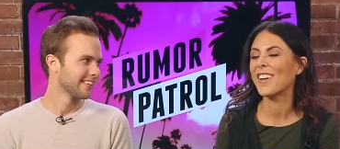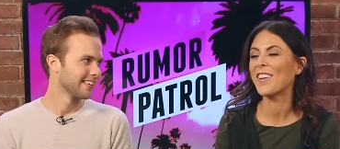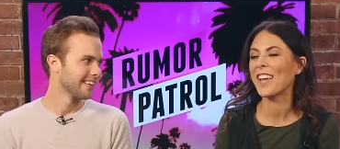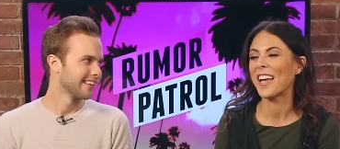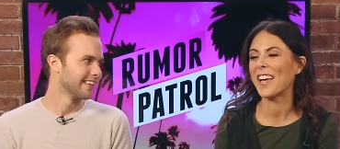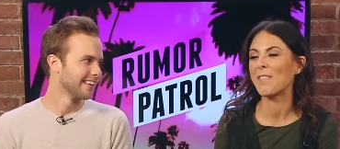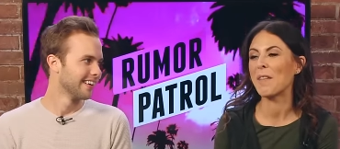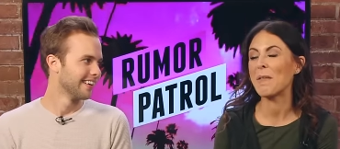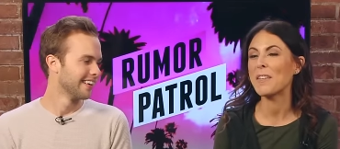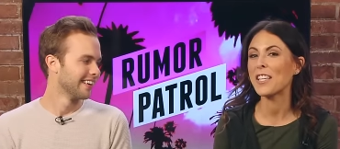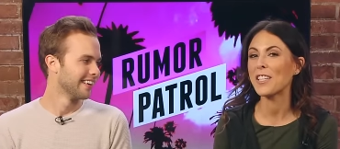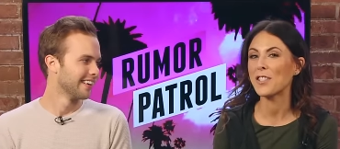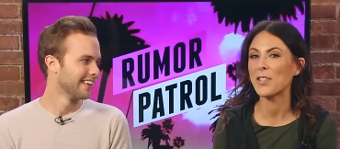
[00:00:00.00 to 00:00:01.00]
Speaker 1: Okay,
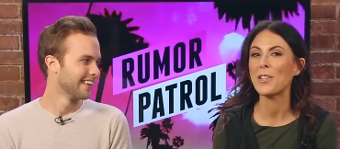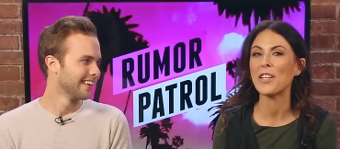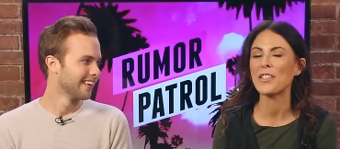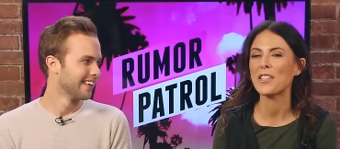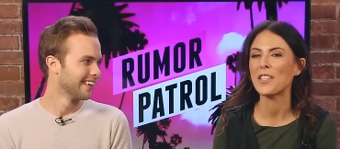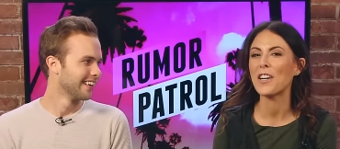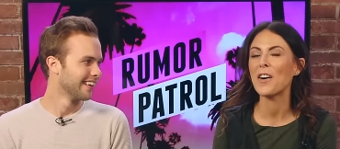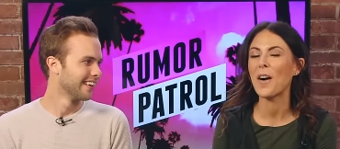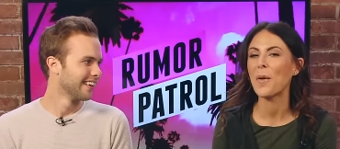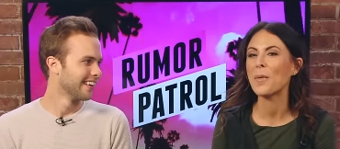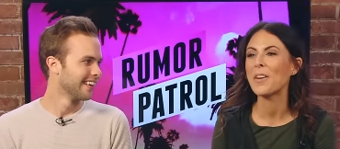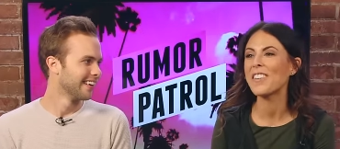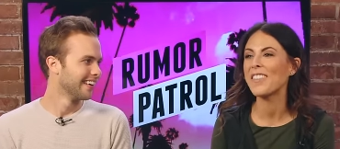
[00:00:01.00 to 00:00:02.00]
maybe like 2 years ago,
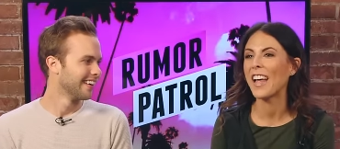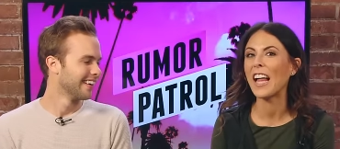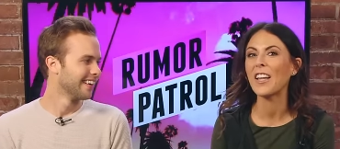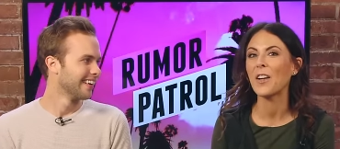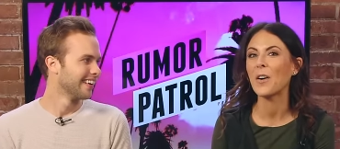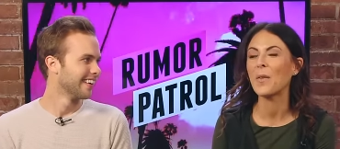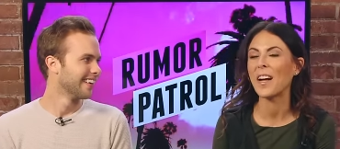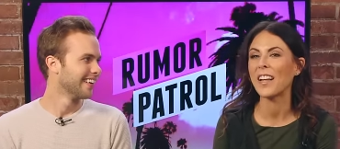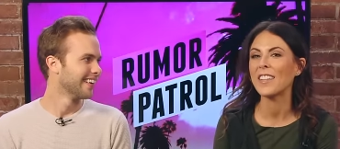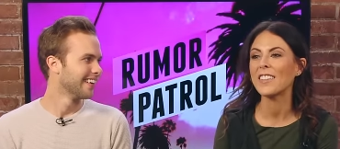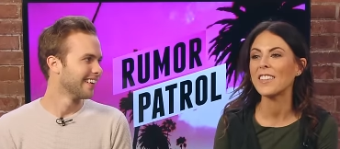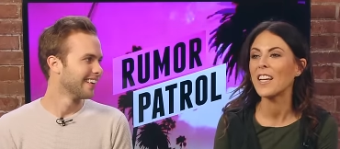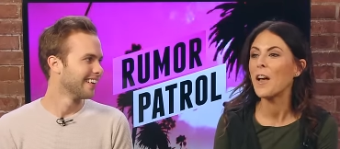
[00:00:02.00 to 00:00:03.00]
I would have
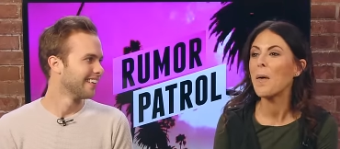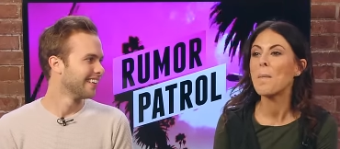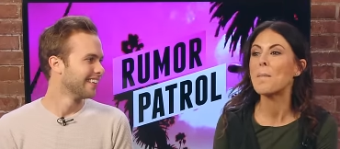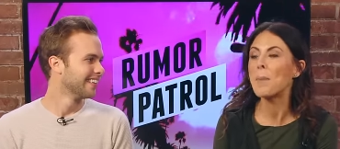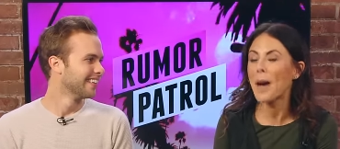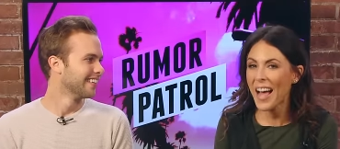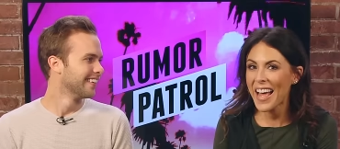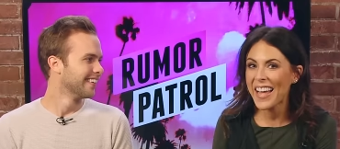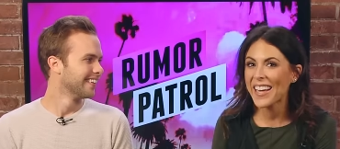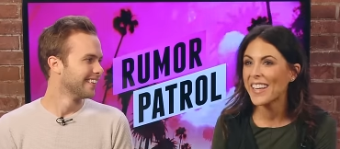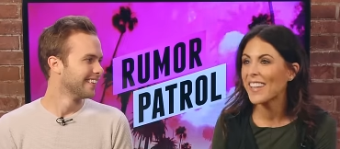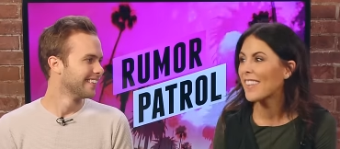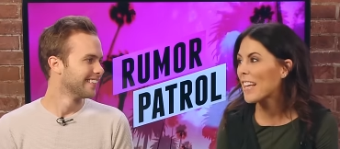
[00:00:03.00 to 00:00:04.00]
LOL'd,
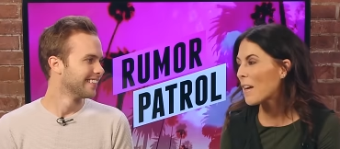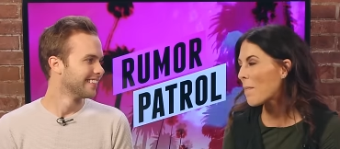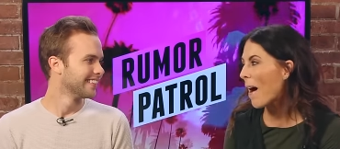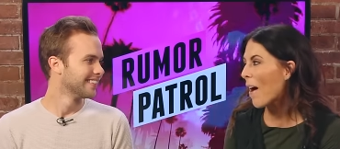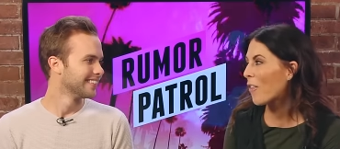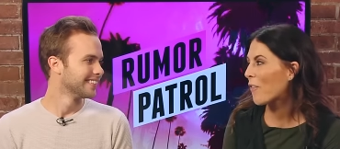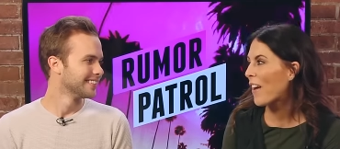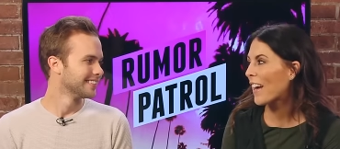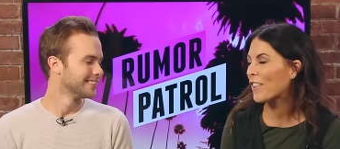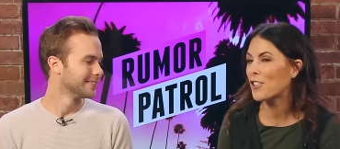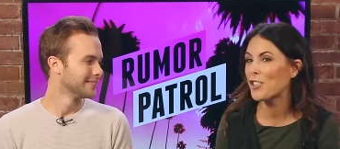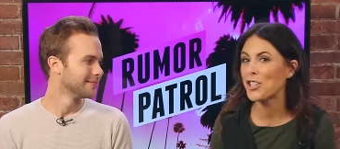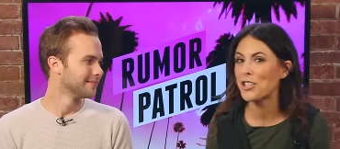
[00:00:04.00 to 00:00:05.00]
but think about the
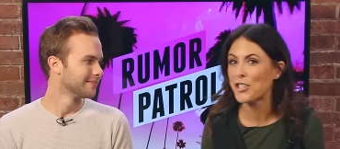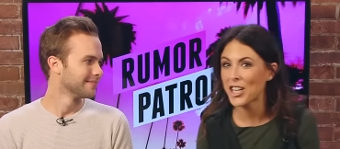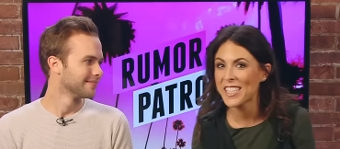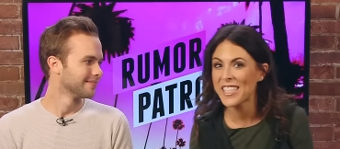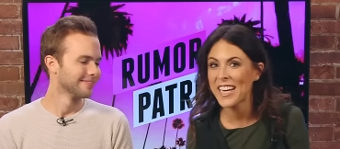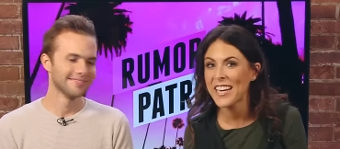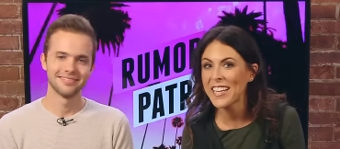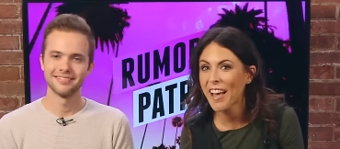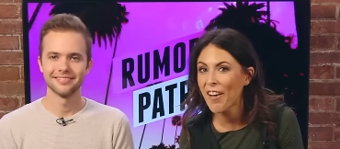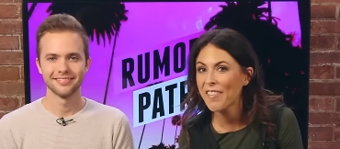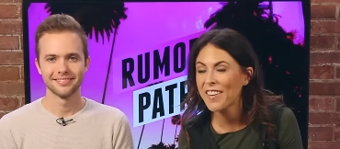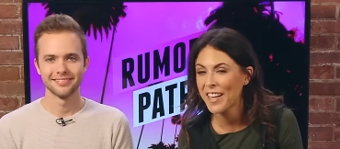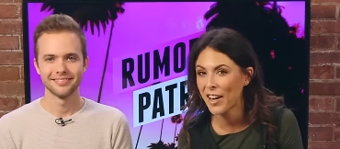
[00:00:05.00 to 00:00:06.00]
fact that she just dated
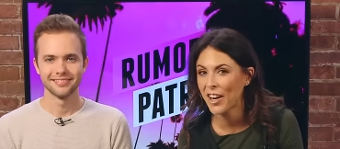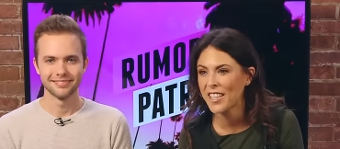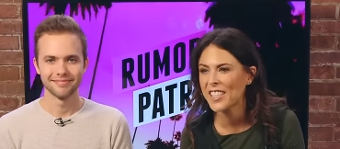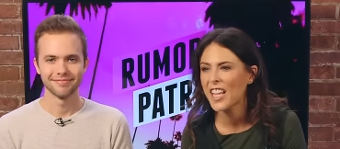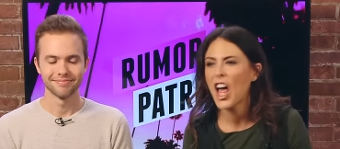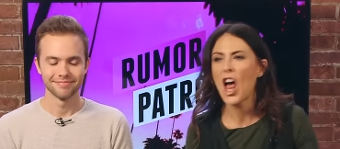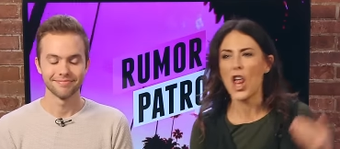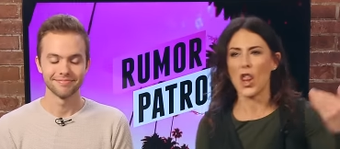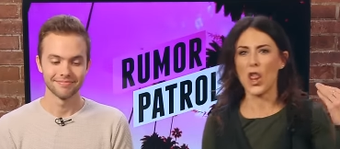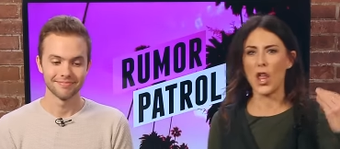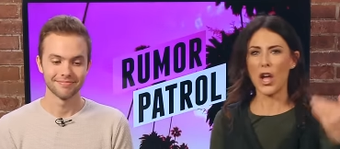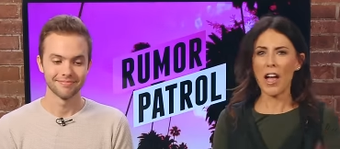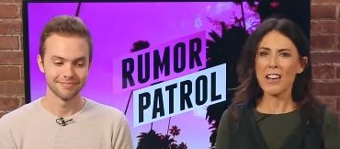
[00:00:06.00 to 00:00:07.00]
Calvin Harris,
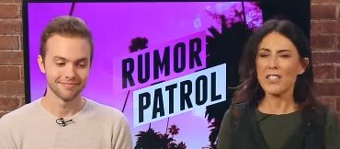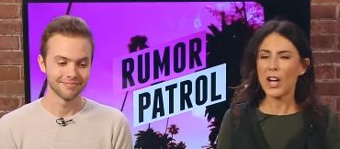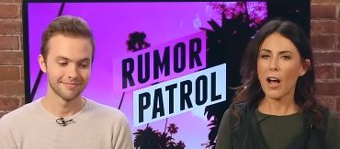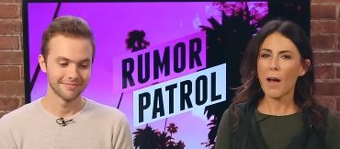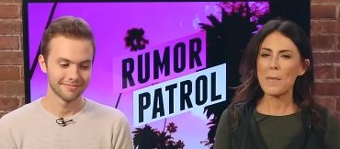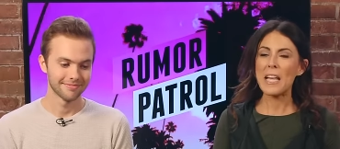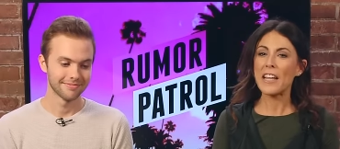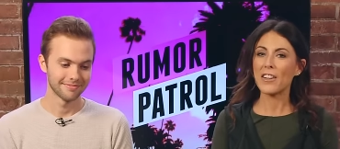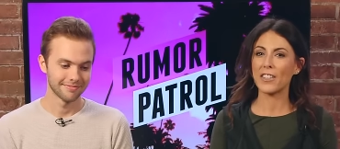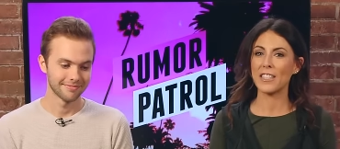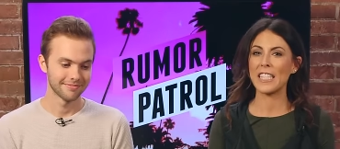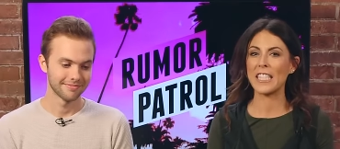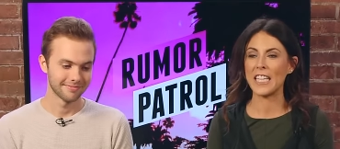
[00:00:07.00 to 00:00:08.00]
then Tom
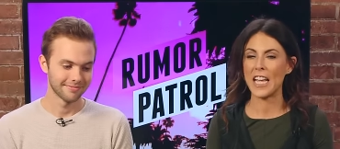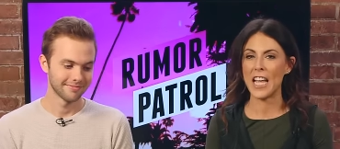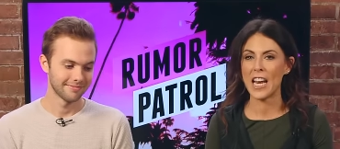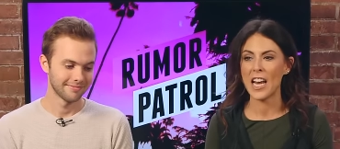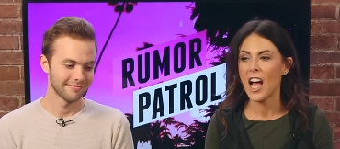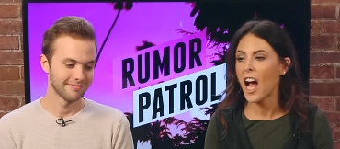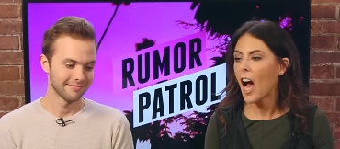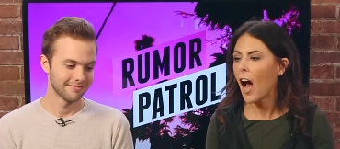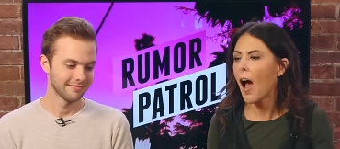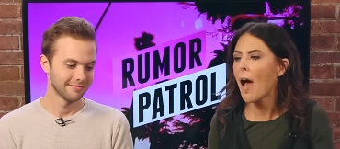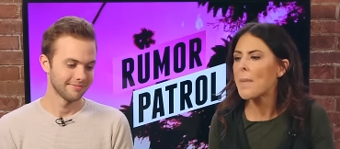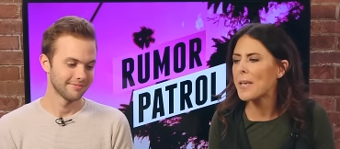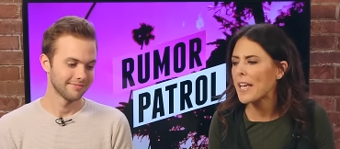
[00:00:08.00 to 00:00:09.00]
Hiddleston.
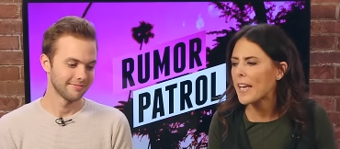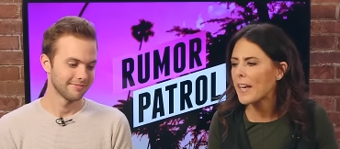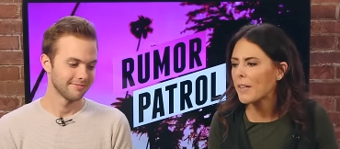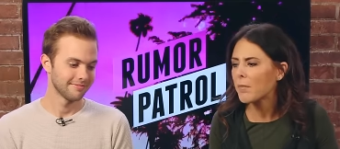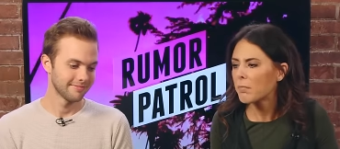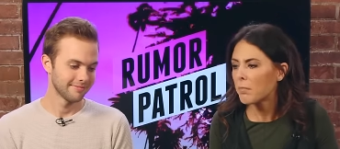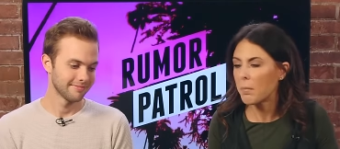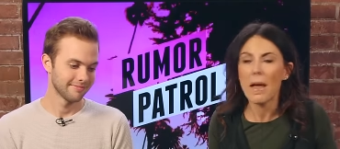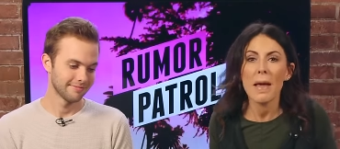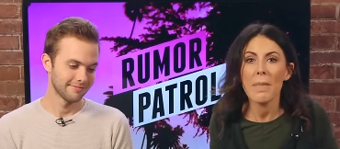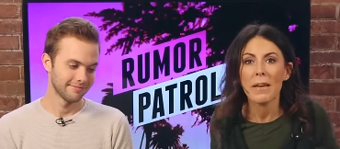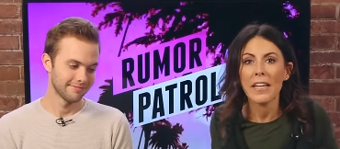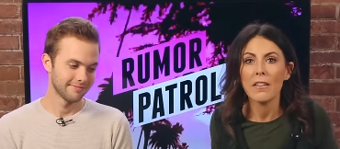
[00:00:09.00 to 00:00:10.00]
I mean,
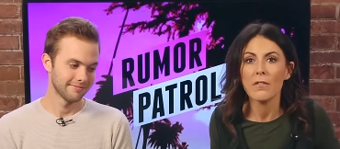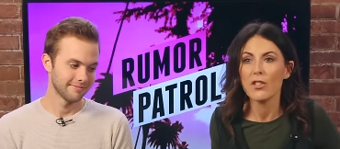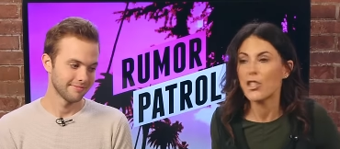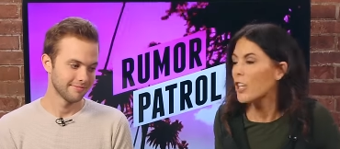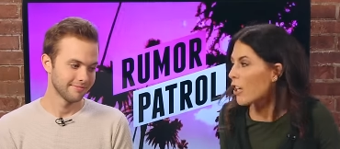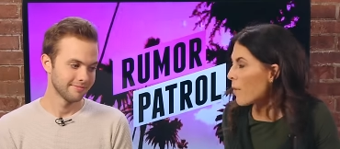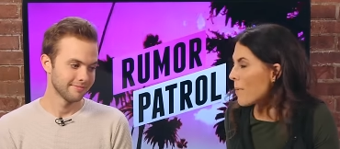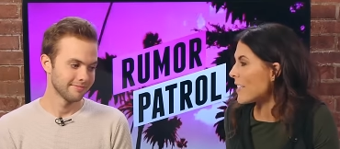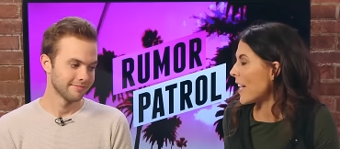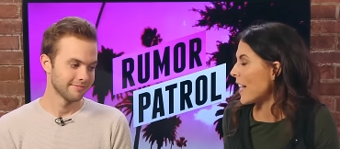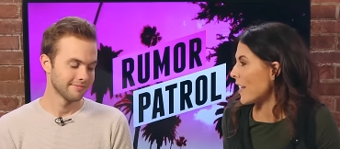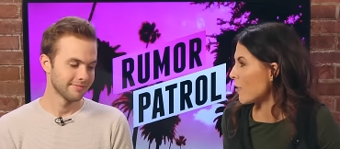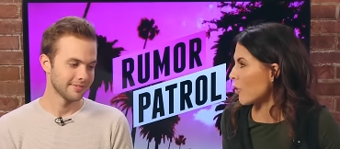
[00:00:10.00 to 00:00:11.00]
maybe she could be
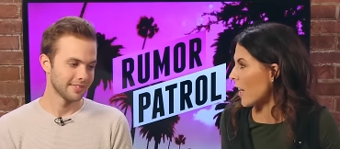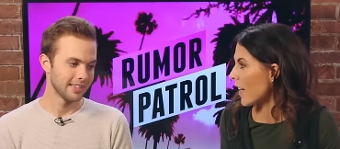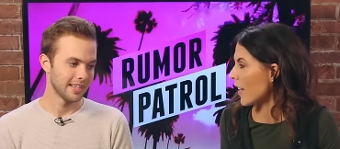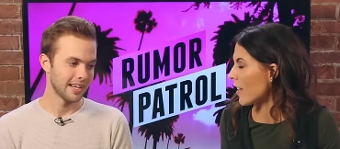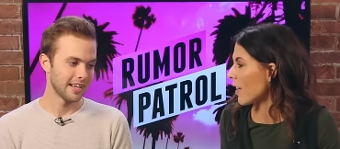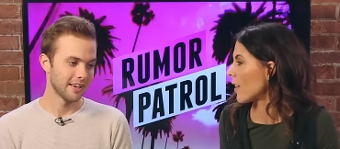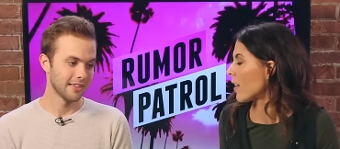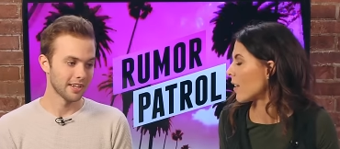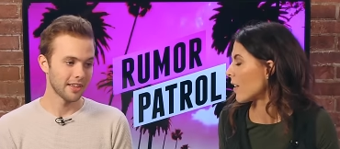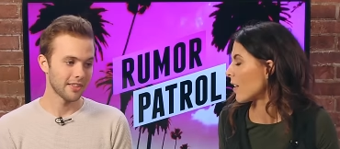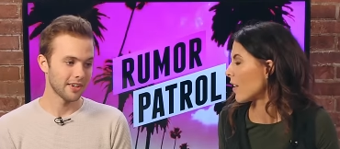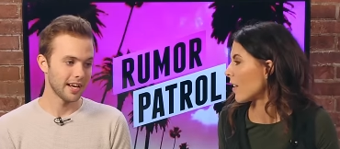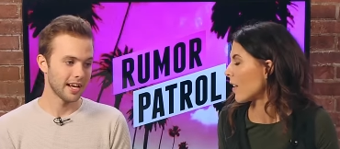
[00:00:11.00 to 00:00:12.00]
dating Drake.
Speaker 2: And on the other